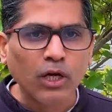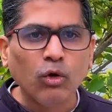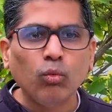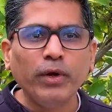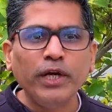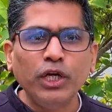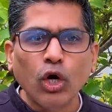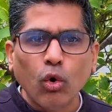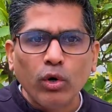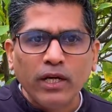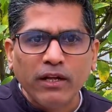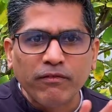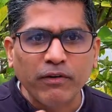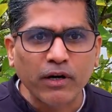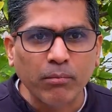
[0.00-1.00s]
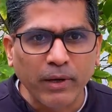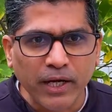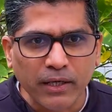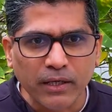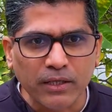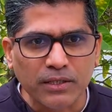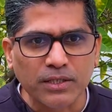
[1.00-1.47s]
We don't defer
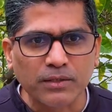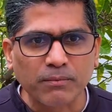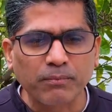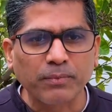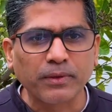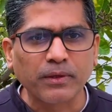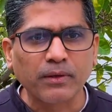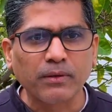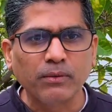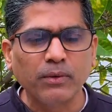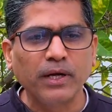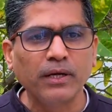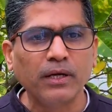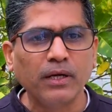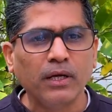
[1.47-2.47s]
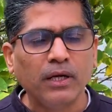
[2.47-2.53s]
maintenance, right?